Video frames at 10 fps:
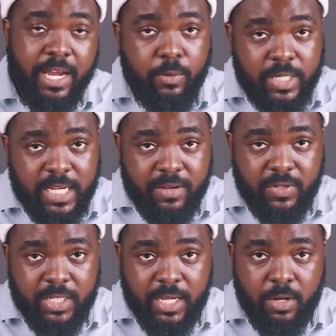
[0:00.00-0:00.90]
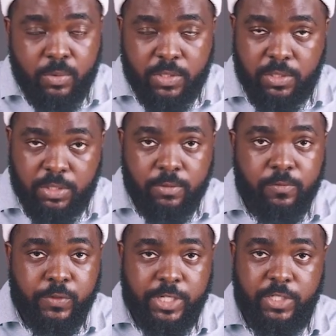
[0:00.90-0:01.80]
I already have an account new,
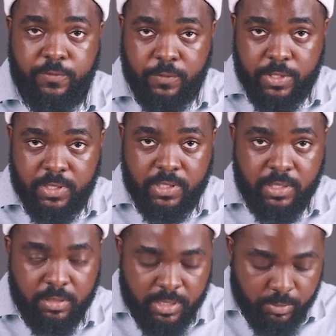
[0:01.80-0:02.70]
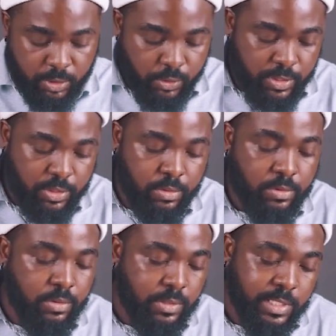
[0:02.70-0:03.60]
fresh for this
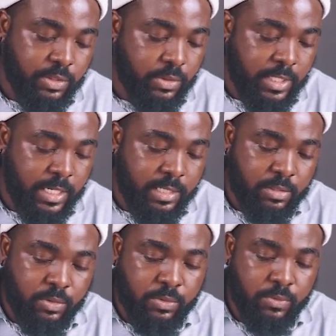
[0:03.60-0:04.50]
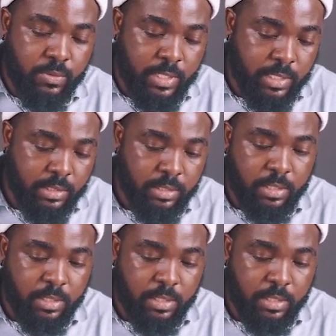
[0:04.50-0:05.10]
demonstration. So let's just head to that.